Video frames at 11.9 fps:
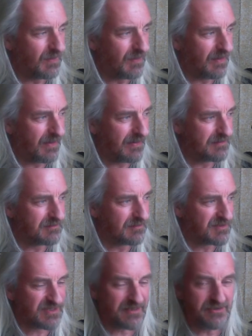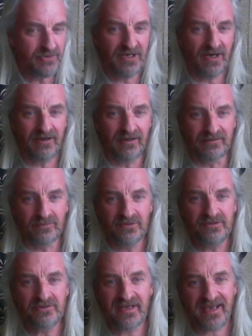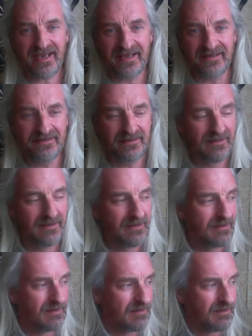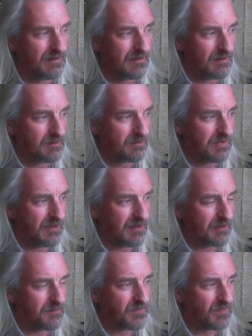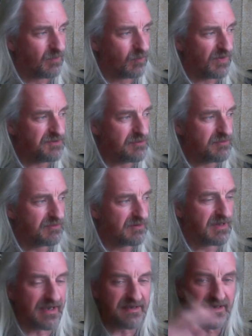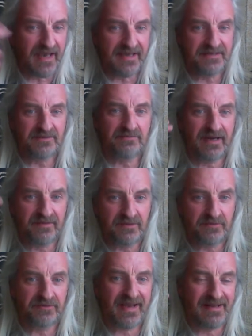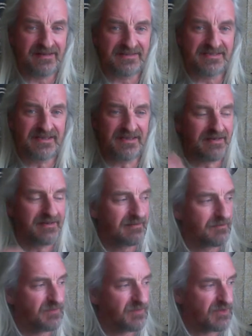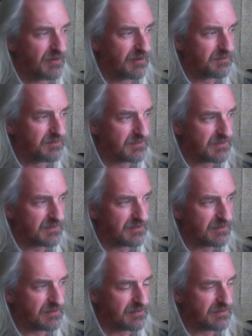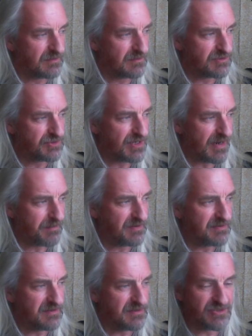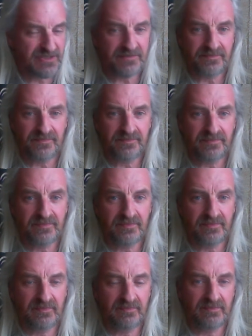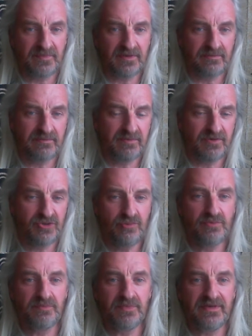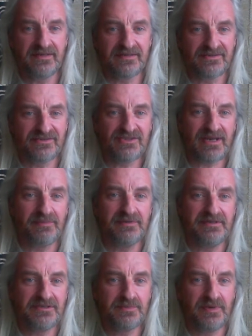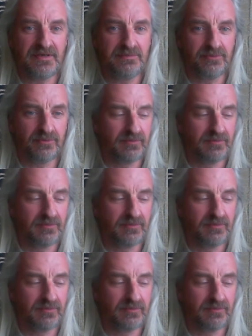And I say you can't, well you can, but when you get your head around the reality that Japanese human beings, Japanese people,